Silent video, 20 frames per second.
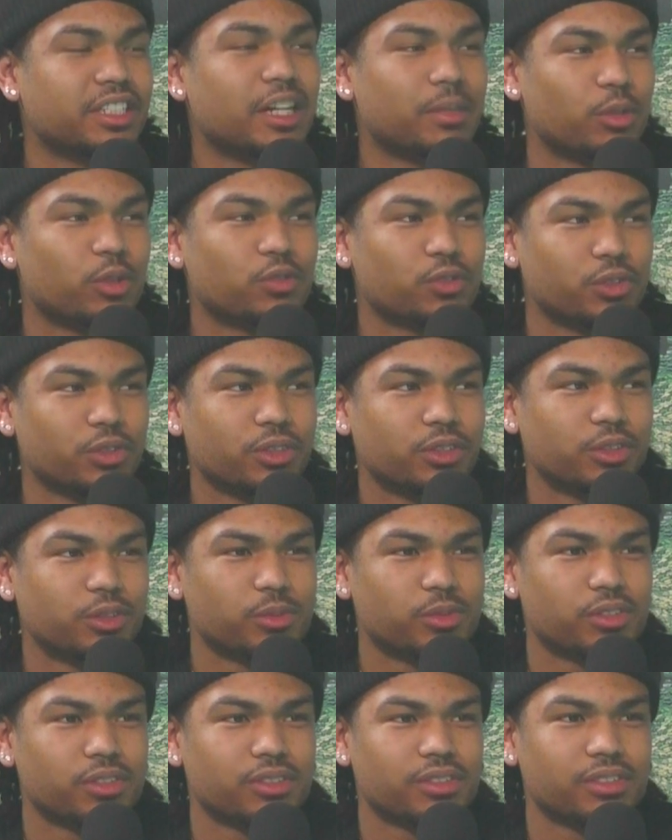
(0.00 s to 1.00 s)
I'm on Fruity
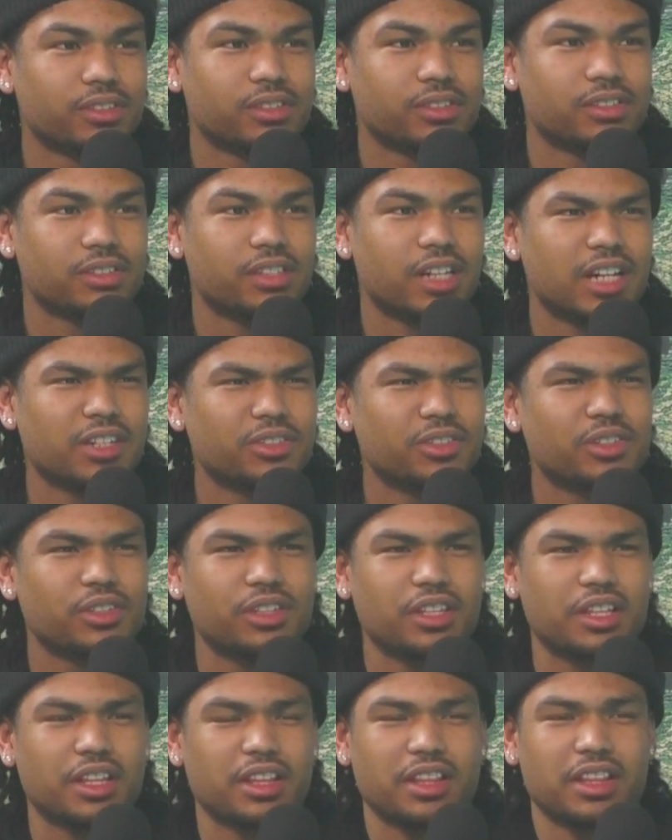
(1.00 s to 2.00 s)
Loops. I don't know.
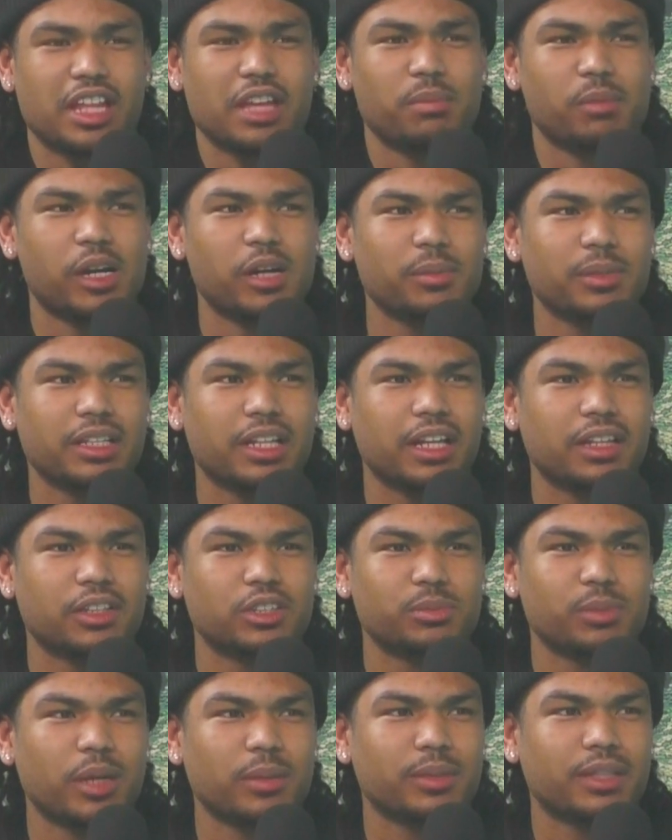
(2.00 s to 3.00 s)
They might be like there
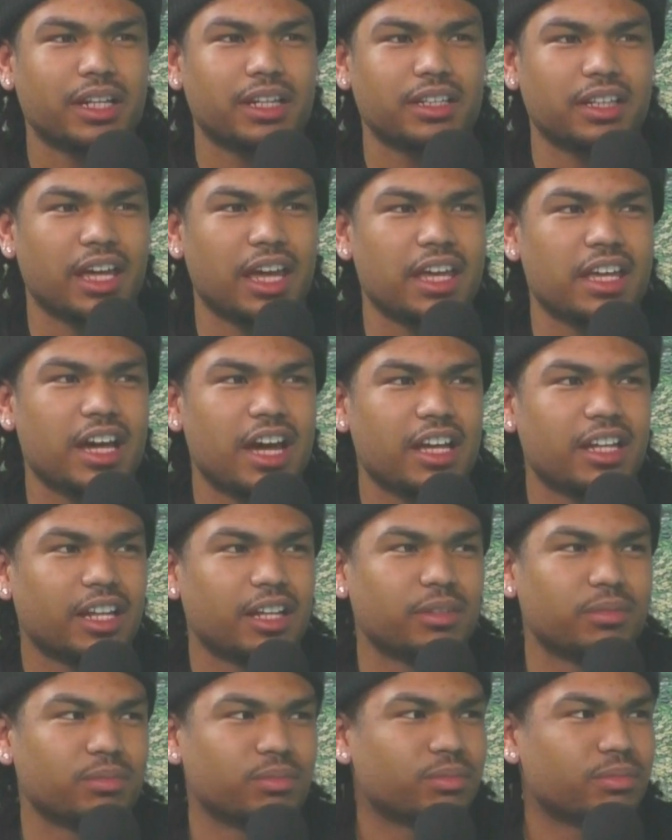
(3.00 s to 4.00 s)
might be like AI like
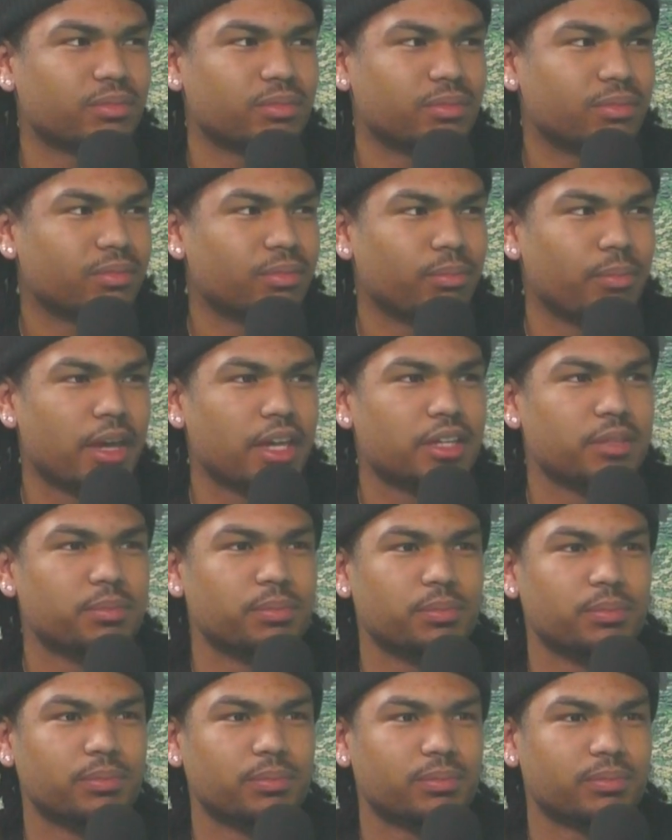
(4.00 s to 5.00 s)
making
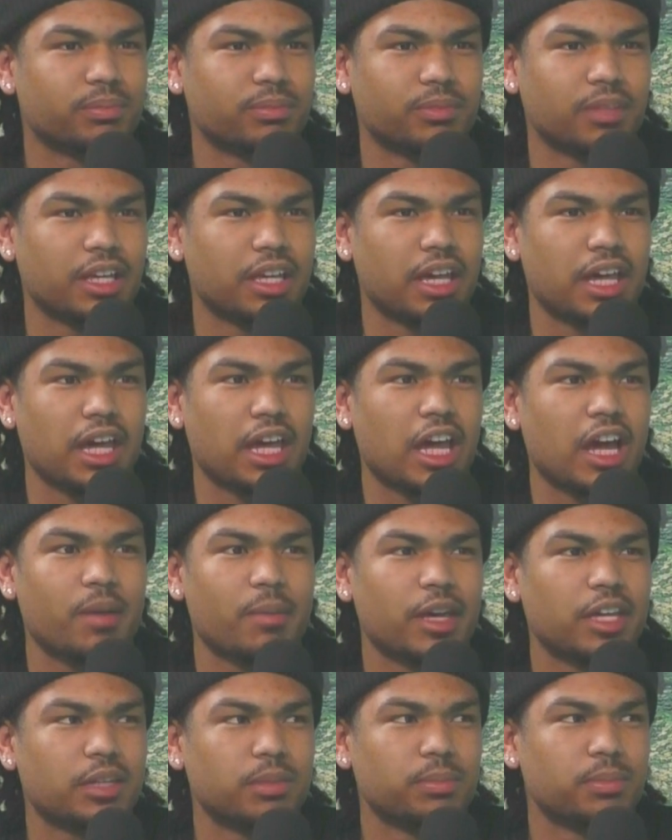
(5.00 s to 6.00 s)
AI
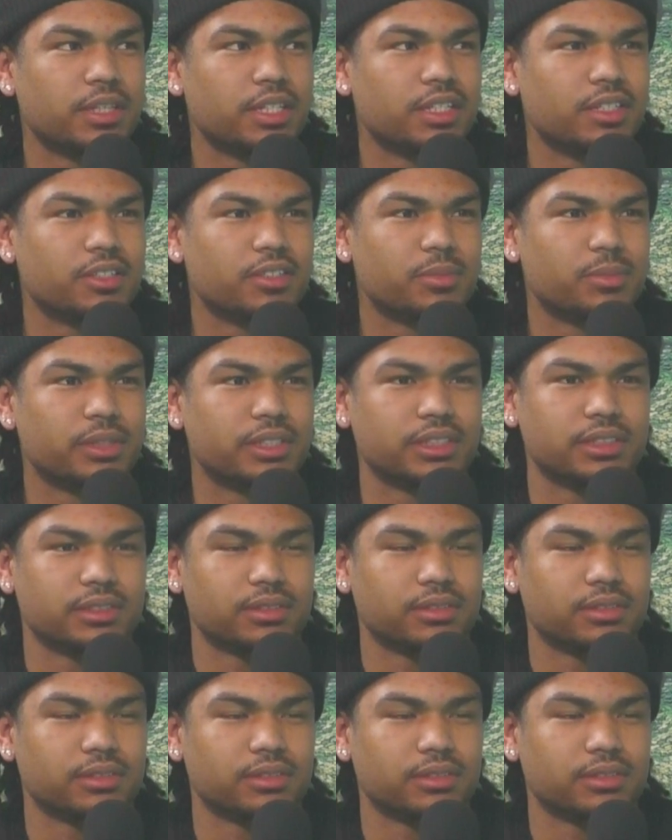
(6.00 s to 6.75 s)
making beats, but